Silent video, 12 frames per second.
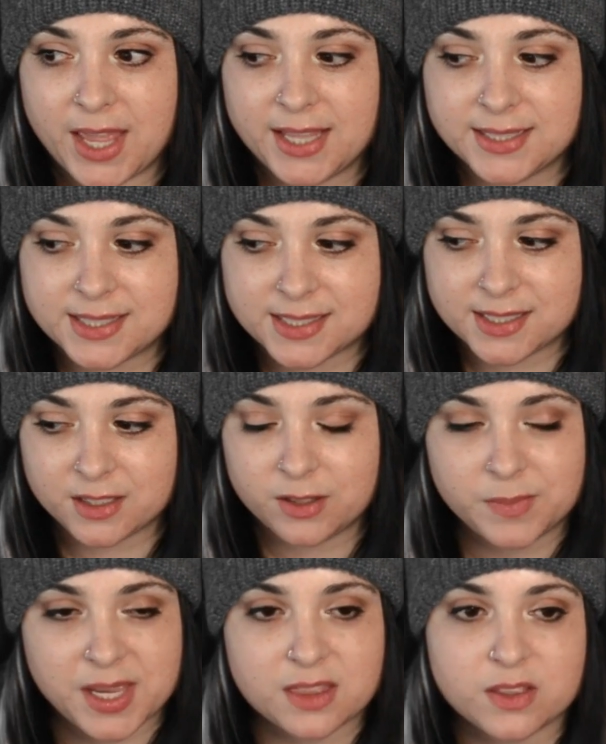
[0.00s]
and
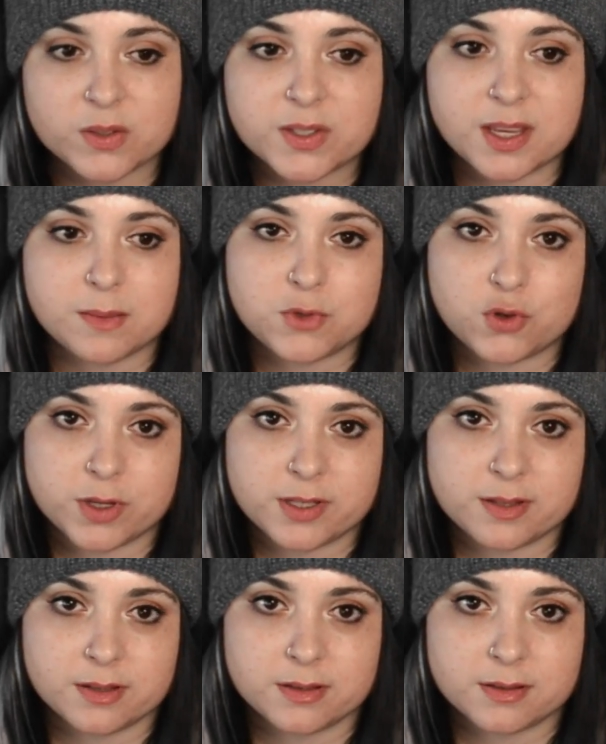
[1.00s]
still made those same
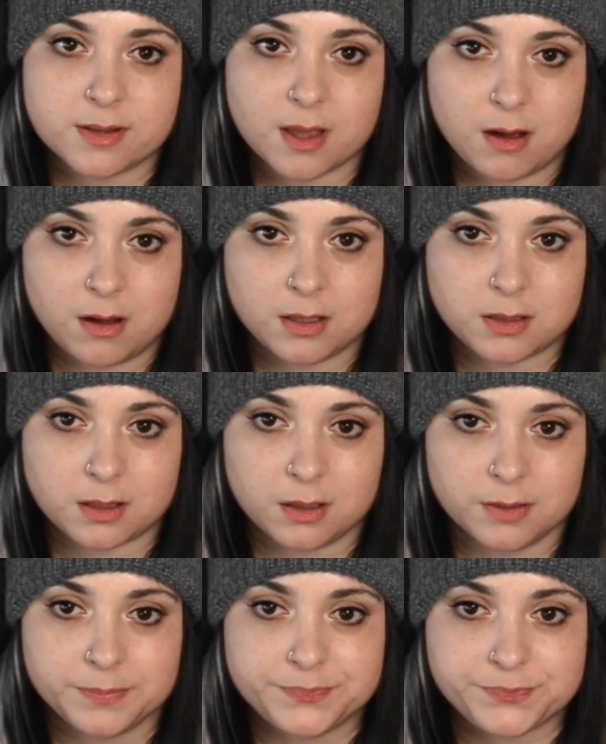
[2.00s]
choices that haunt
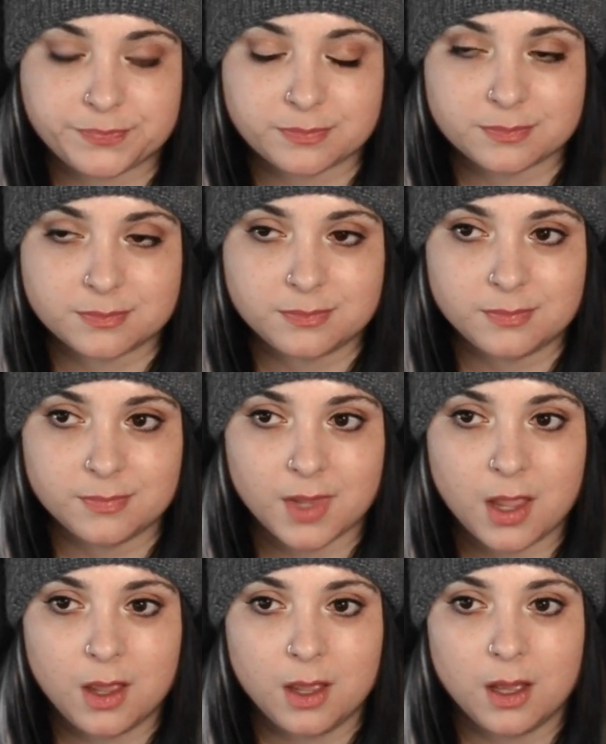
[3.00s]
her.
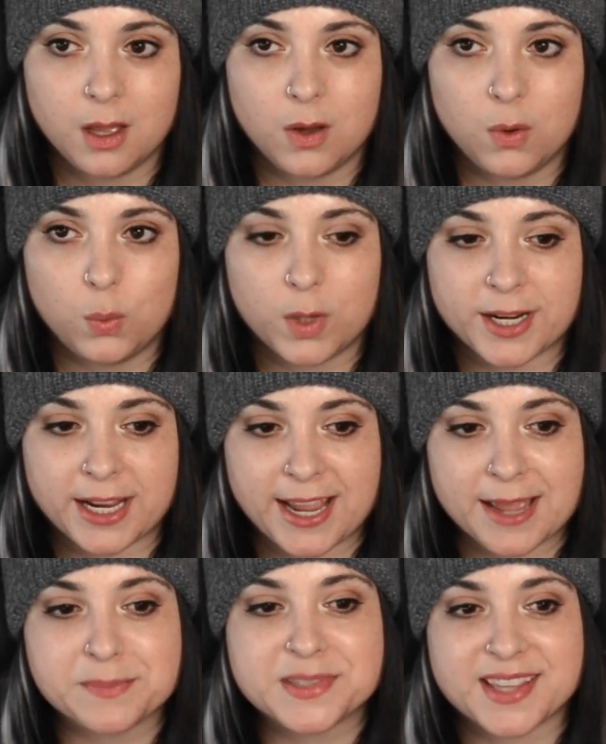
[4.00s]
What I
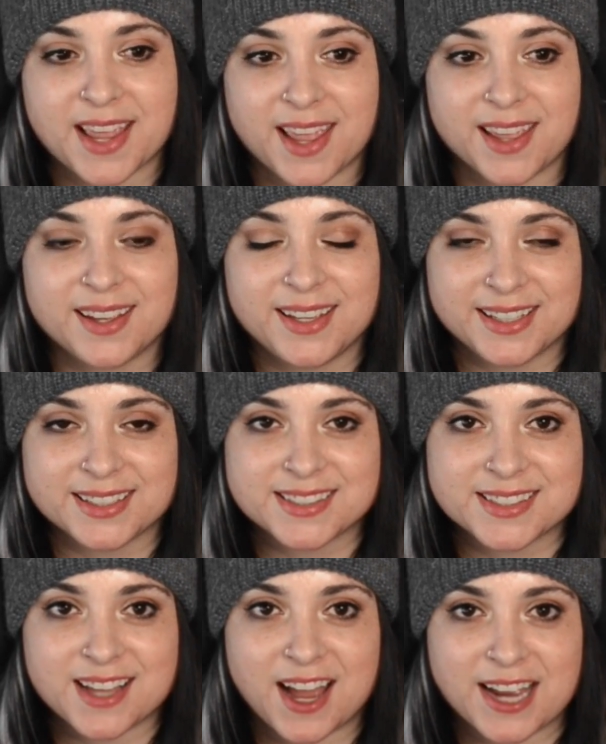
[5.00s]
am saying
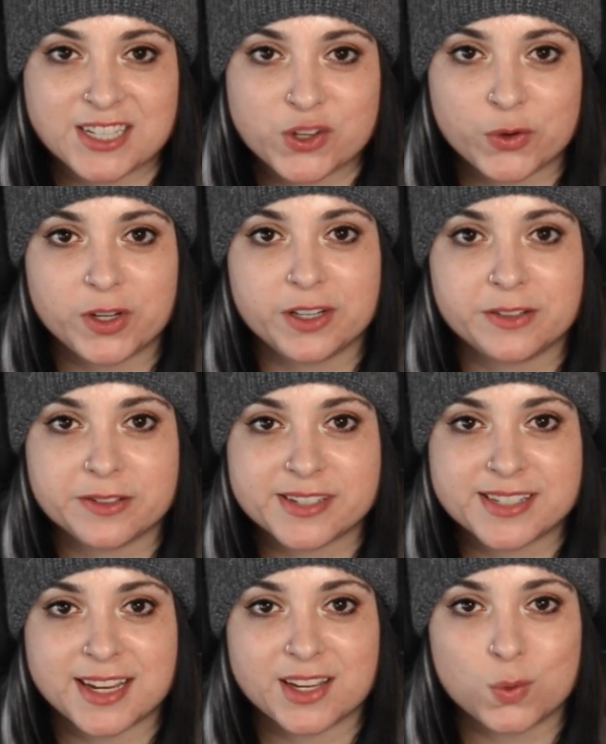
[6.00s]
is I don't
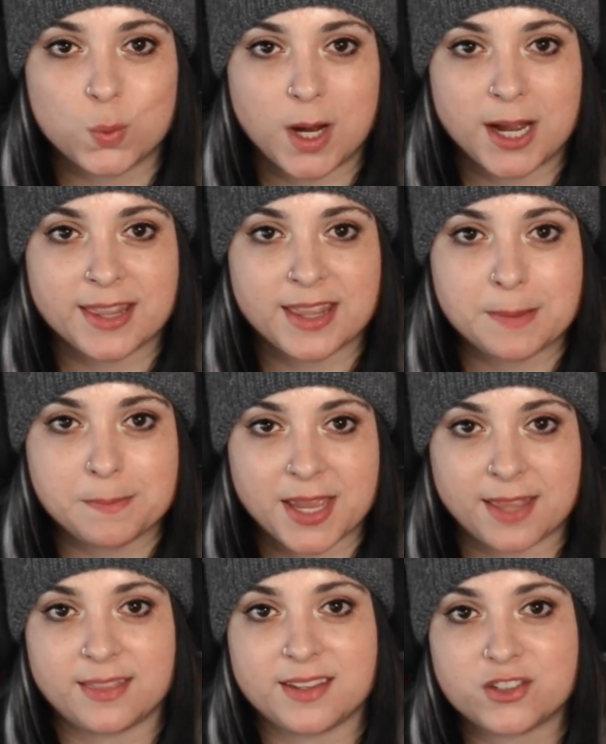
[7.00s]
understand why they
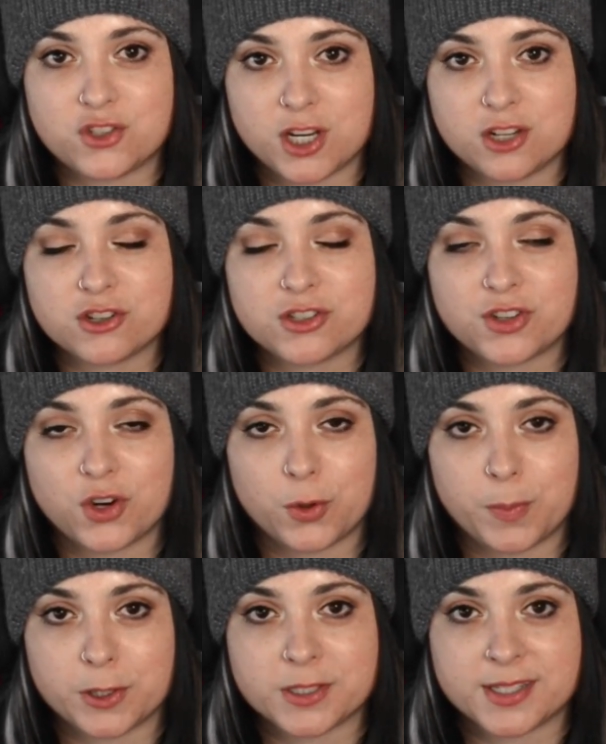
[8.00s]
made these changes to her
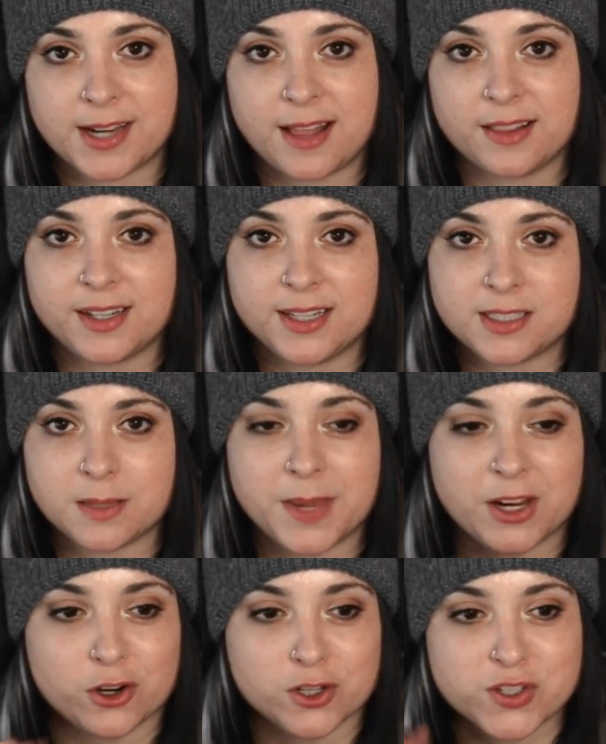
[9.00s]
personality to
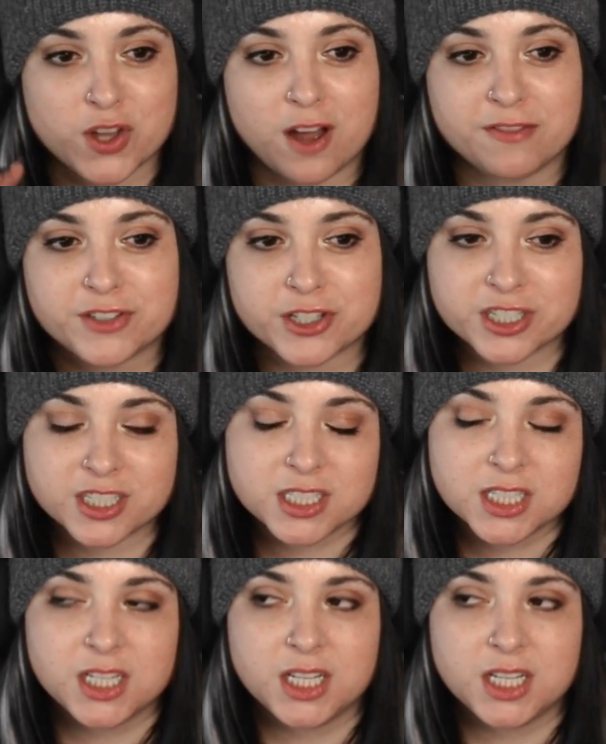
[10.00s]
make her softer,